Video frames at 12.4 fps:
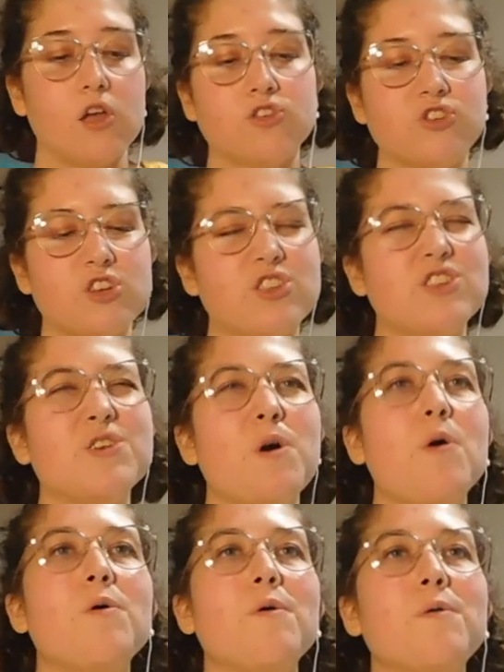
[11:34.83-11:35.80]
Just doing
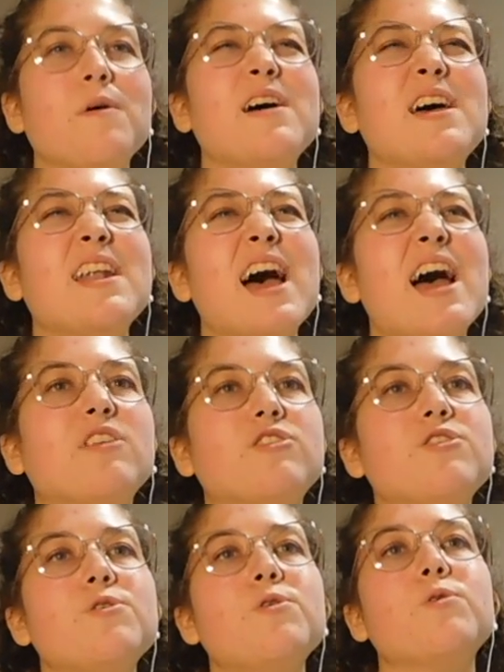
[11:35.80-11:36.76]
what I
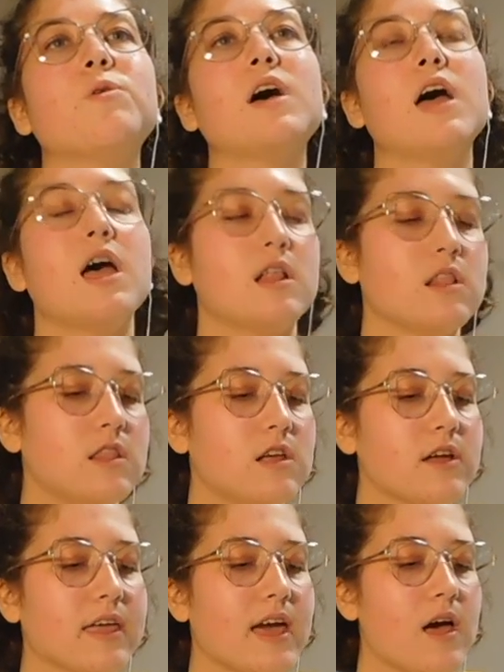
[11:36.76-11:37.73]
do,
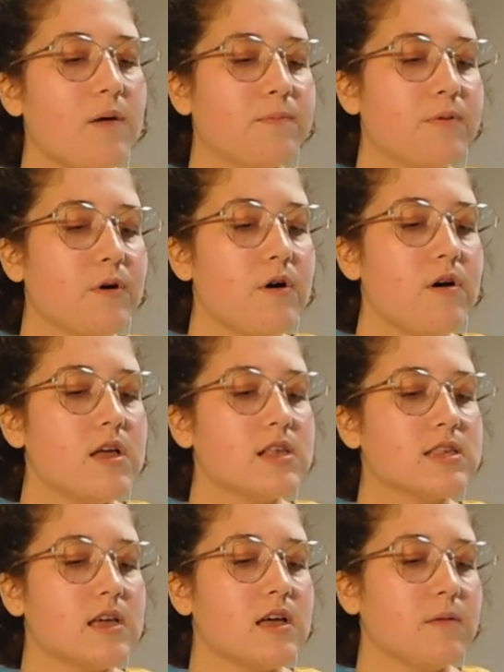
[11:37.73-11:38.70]
look out
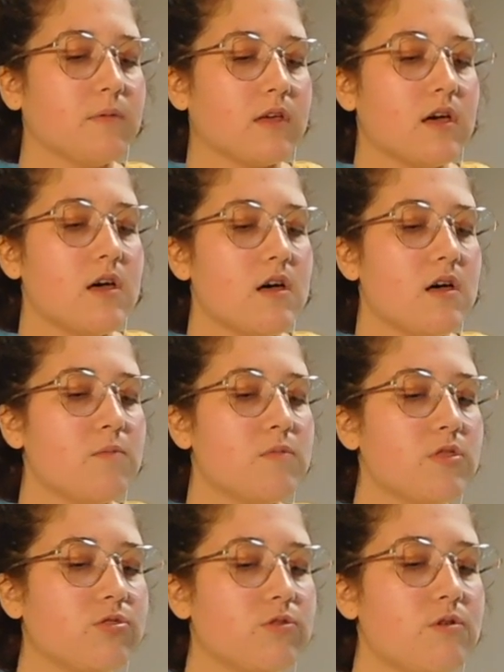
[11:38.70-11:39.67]
boys, I'm
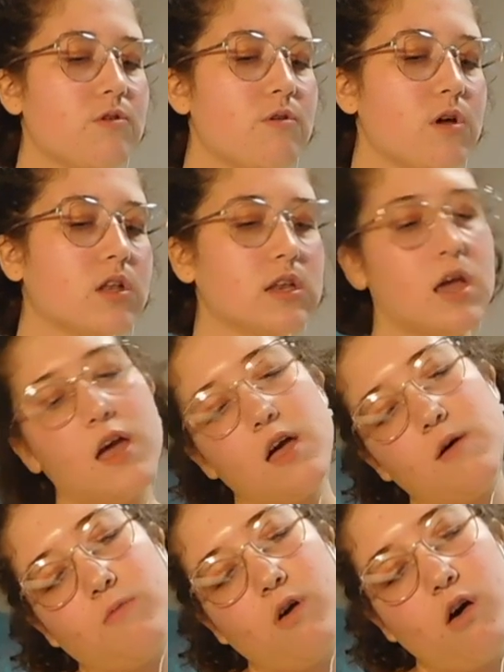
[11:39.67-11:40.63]
coming through, and
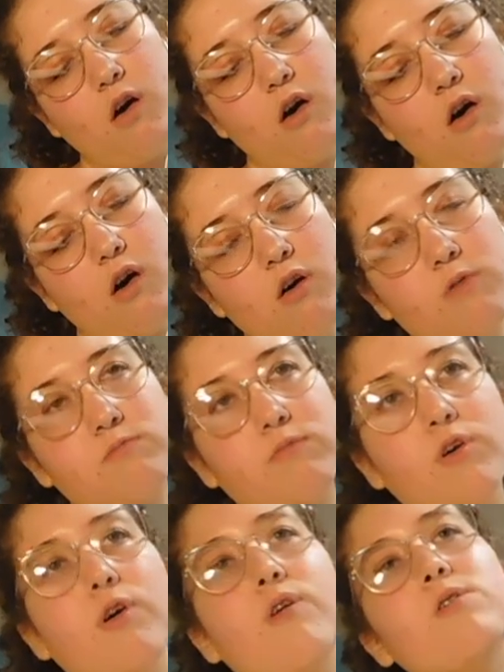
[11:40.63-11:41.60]
I'm
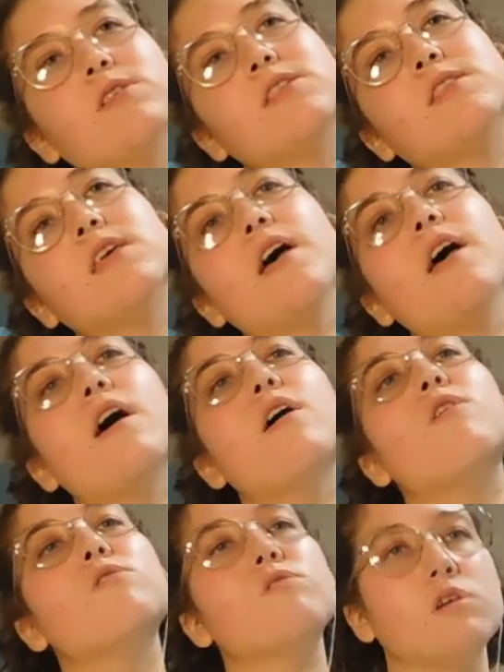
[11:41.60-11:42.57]
almost
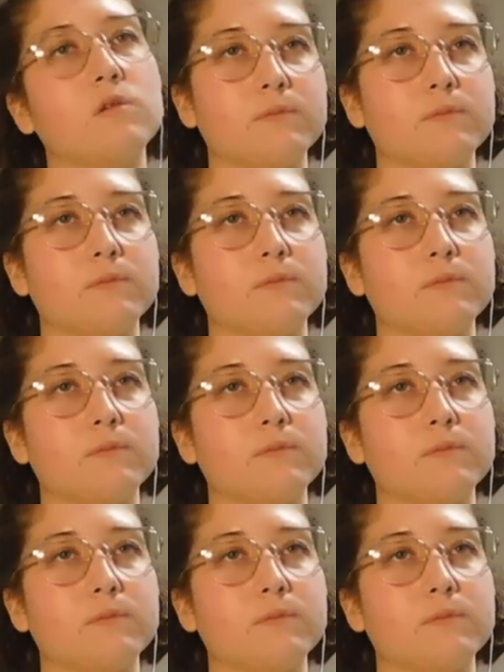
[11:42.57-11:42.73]
there.